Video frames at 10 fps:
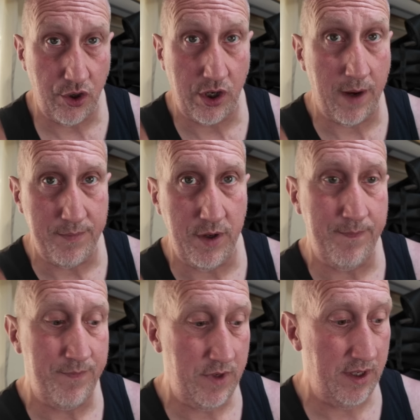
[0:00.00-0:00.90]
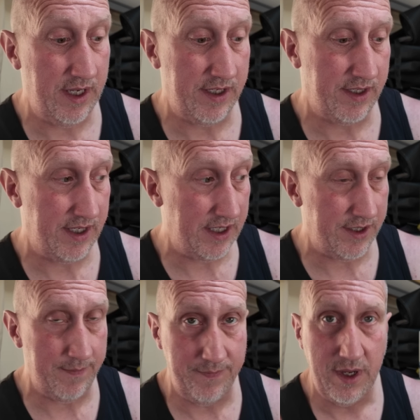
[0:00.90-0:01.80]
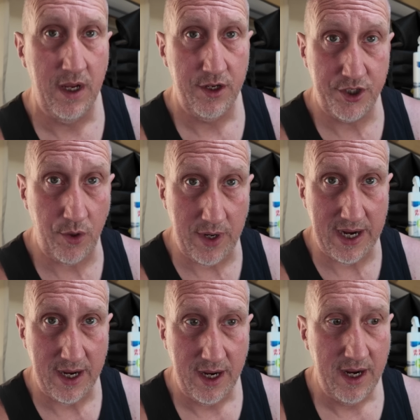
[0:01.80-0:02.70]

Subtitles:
hook up this system to it,